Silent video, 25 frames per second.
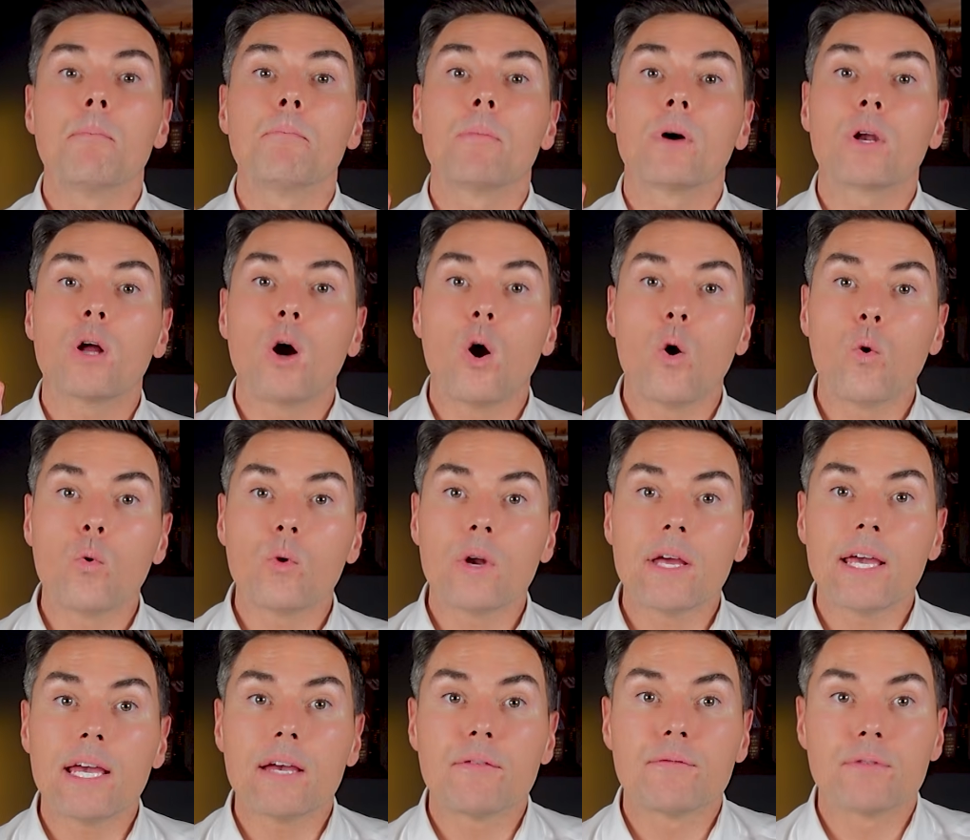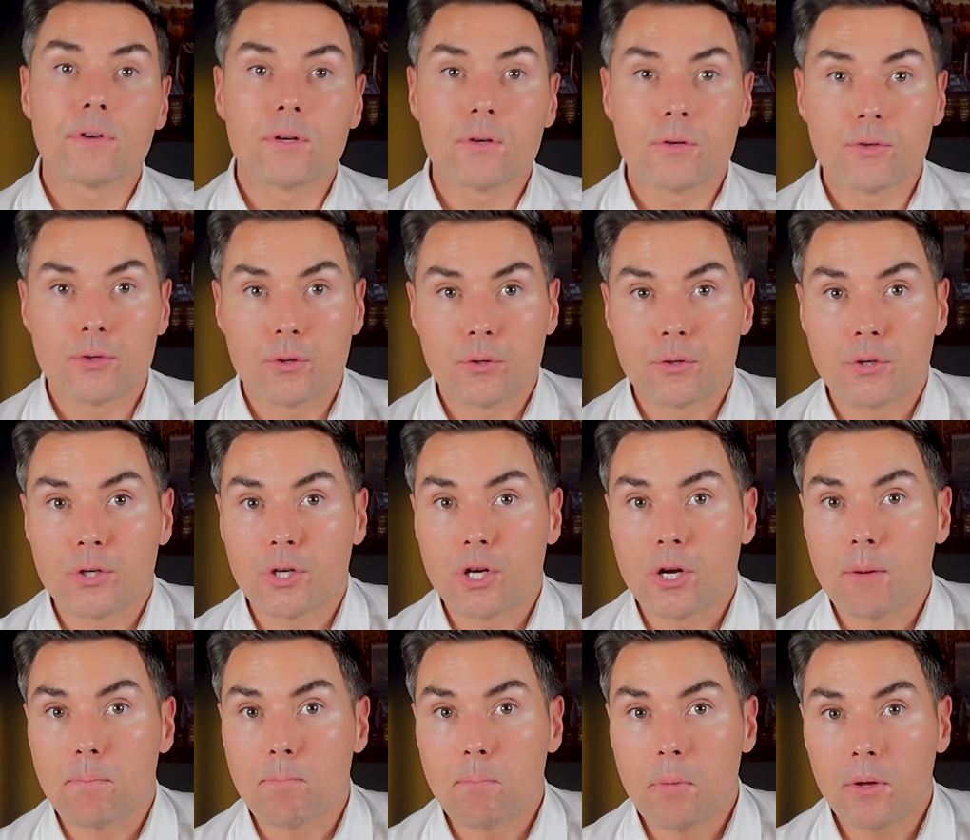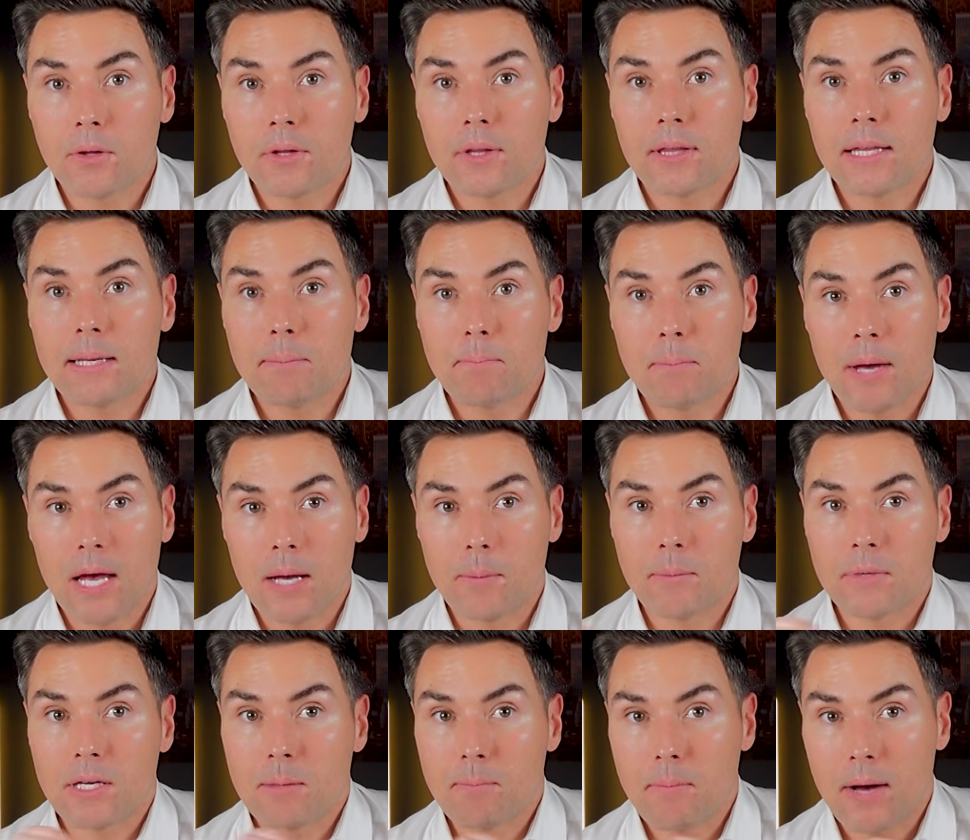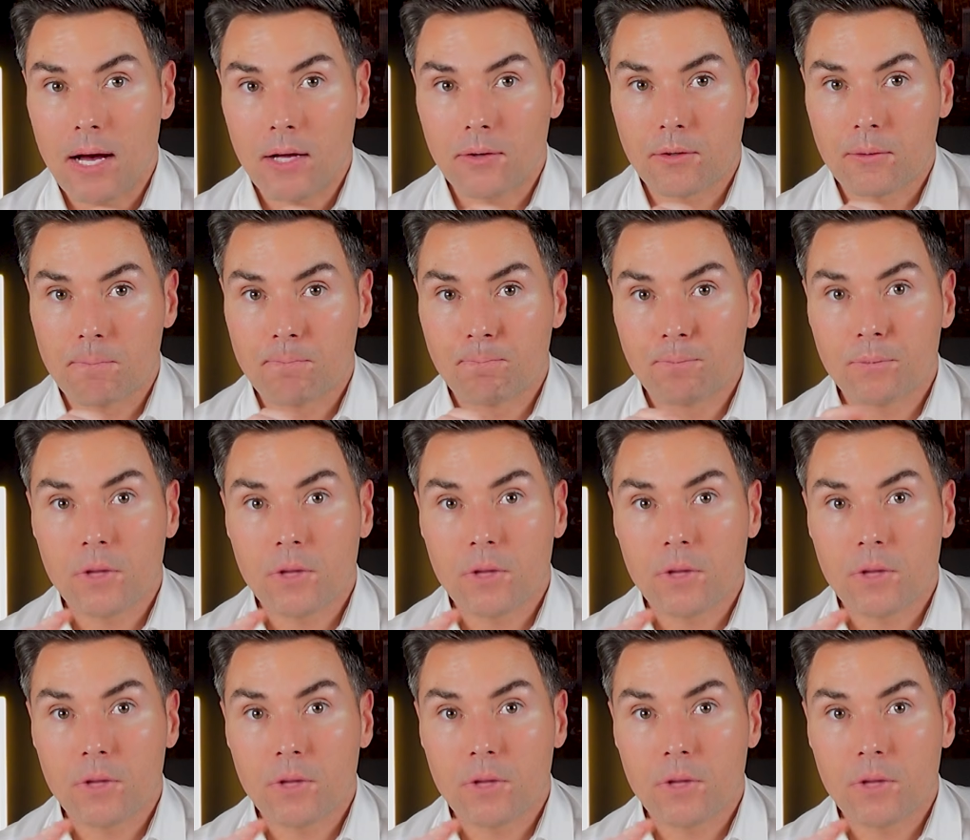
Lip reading: but only if you're reducing your monthly payment amount.